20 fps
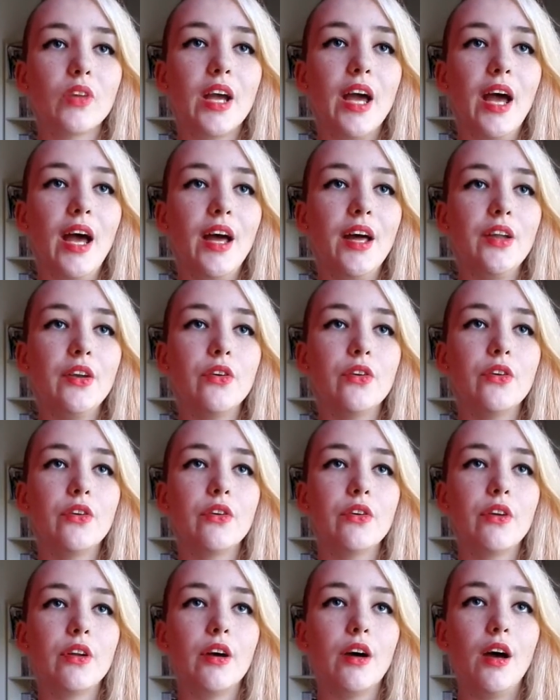and
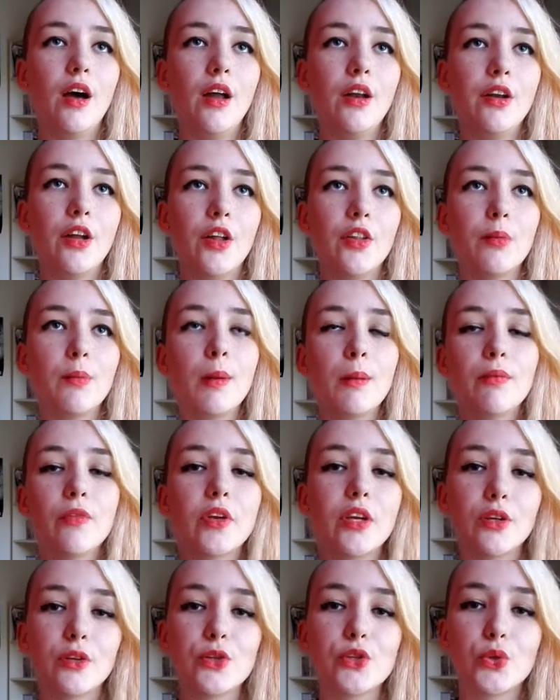another member of the
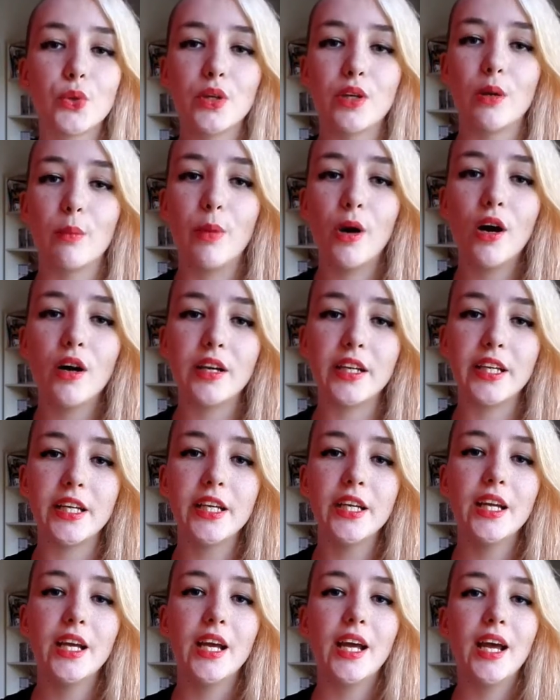guild joined our
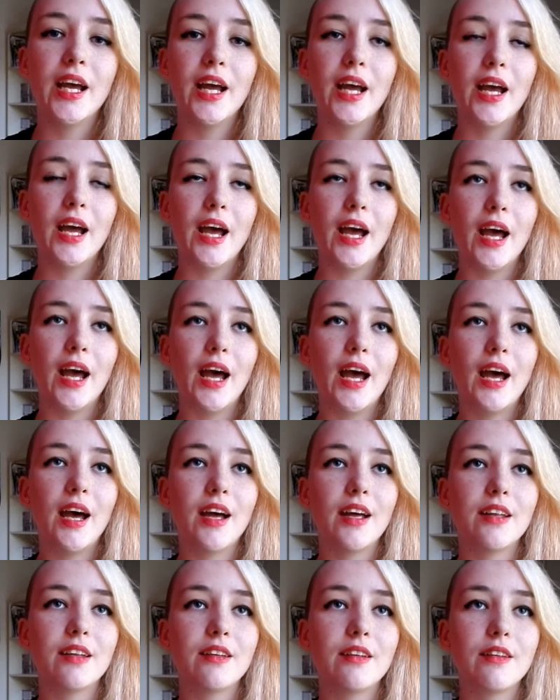party
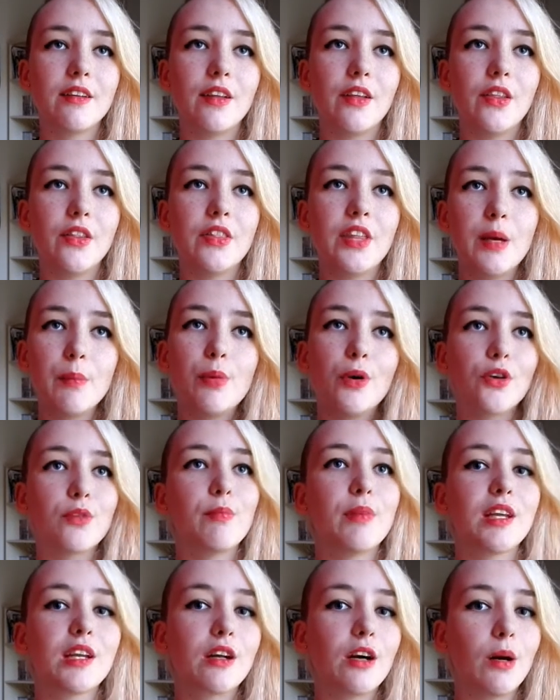and they both
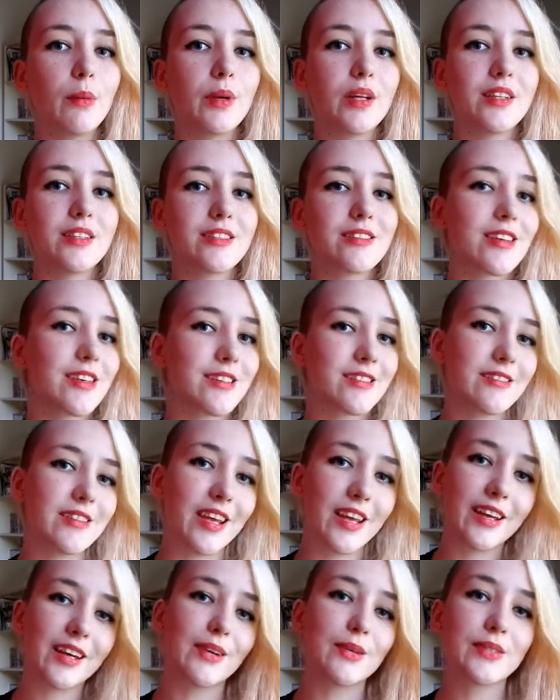made comments
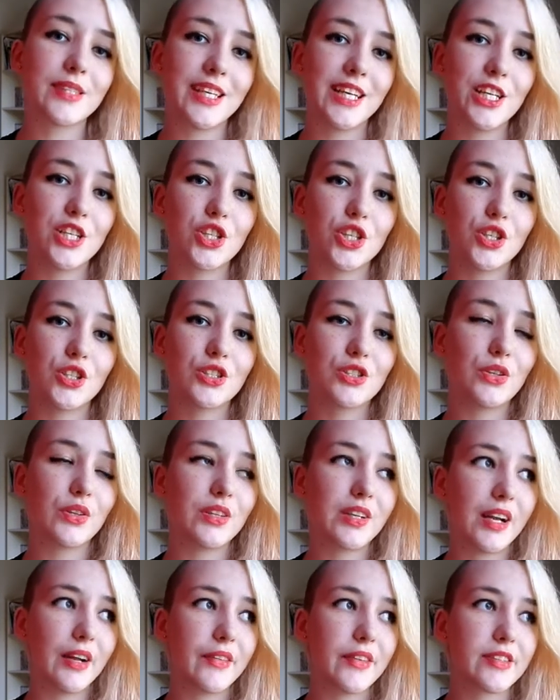saying I was Asian. So
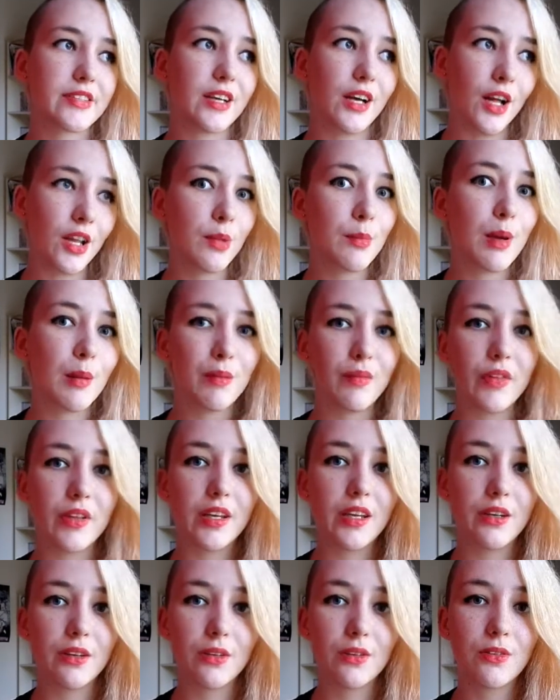now this other member of the
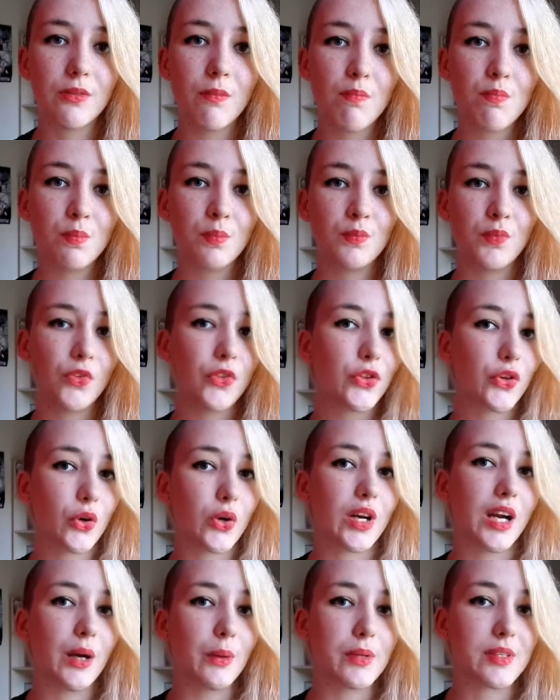guild
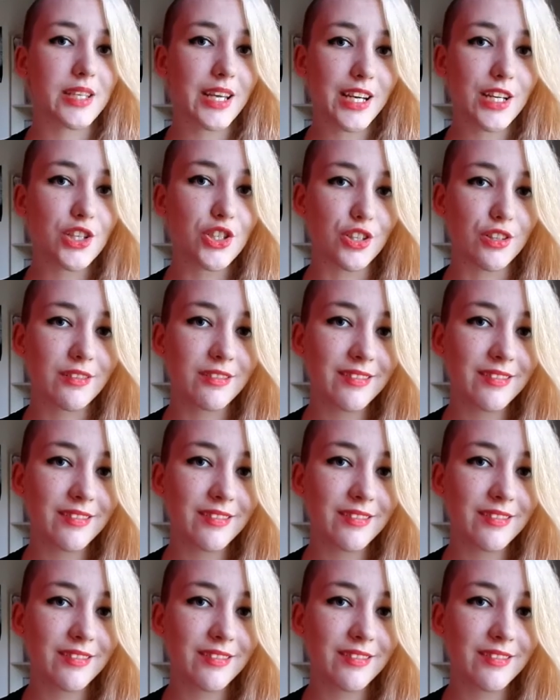thought I was Asian.